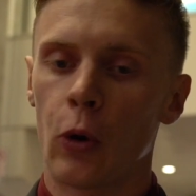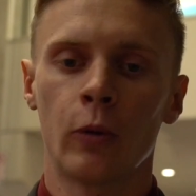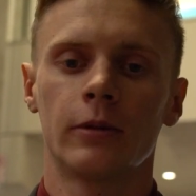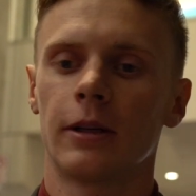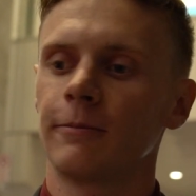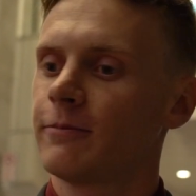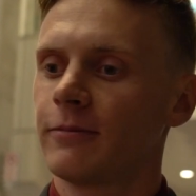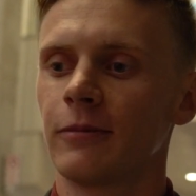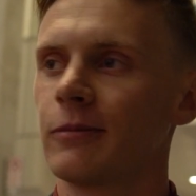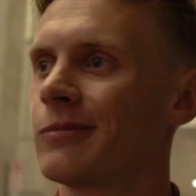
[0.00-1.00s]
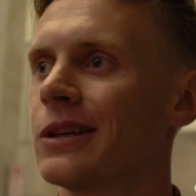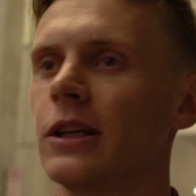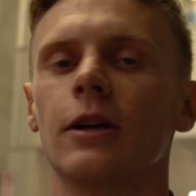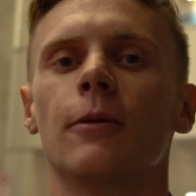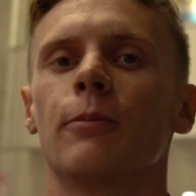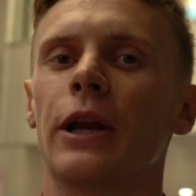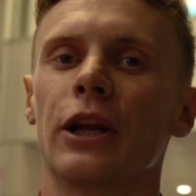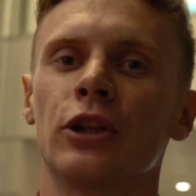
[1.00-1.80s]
I've been in